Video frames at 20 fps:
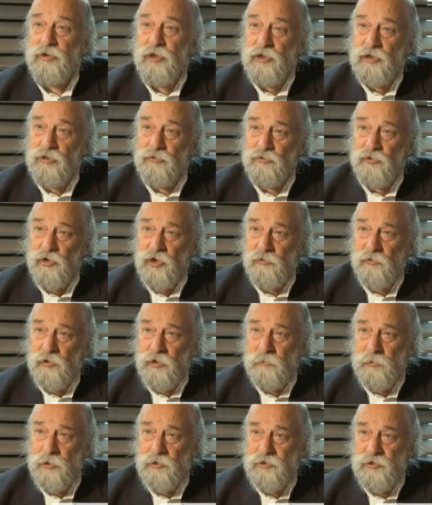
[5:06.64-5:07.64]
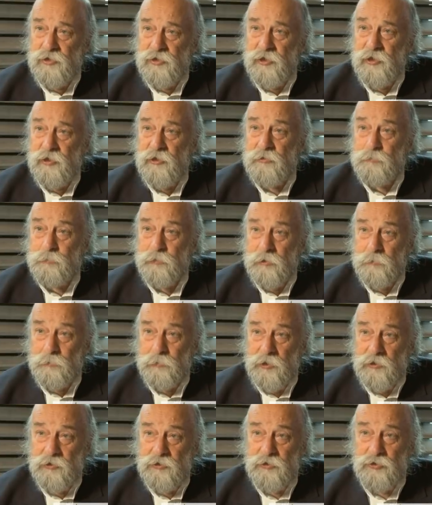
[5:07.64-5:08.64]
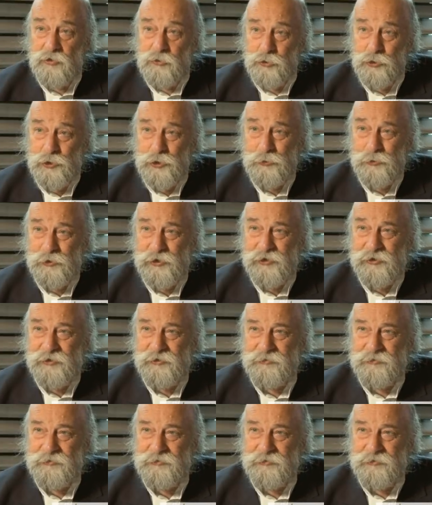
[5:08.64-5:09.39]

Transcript: thank you very, very much indeed. It's been a pleasure talking with